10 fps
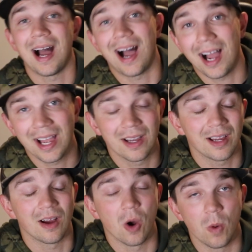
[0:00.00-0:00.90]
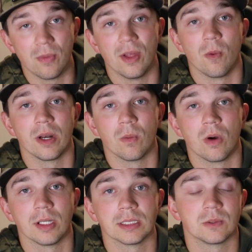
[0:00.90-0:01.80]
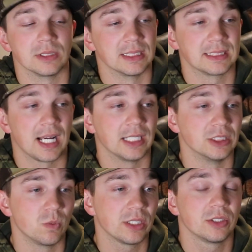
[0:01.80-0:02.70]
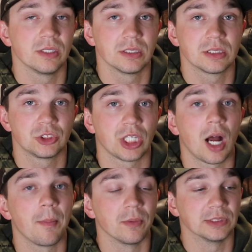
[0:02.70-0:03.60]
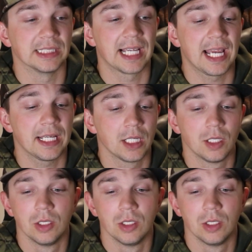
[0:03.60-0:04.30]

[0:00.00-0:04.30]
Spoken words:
I hope that what it was this guy just went to this shop and was like, hey,